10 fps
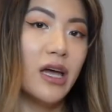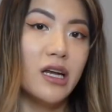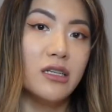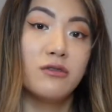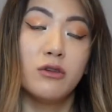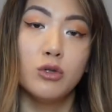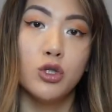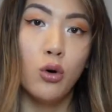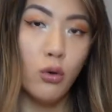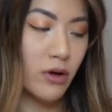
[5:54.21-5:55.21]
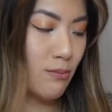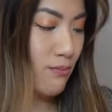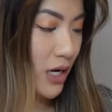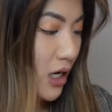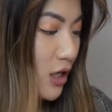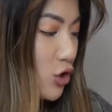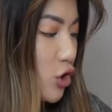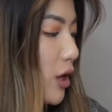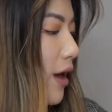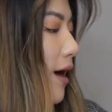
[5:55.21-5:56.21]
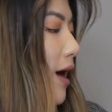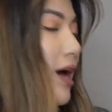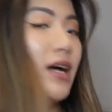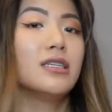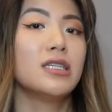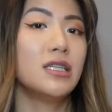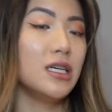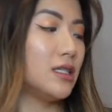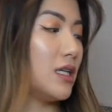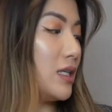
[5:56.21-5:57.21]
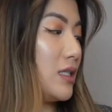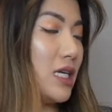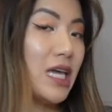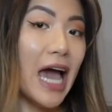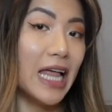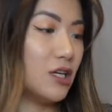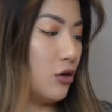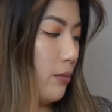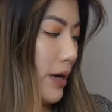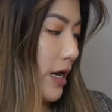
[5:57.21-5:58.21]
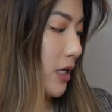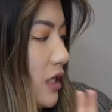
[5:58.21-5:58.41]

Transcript: and that is from Tory Burch and this is the Eleanor bag.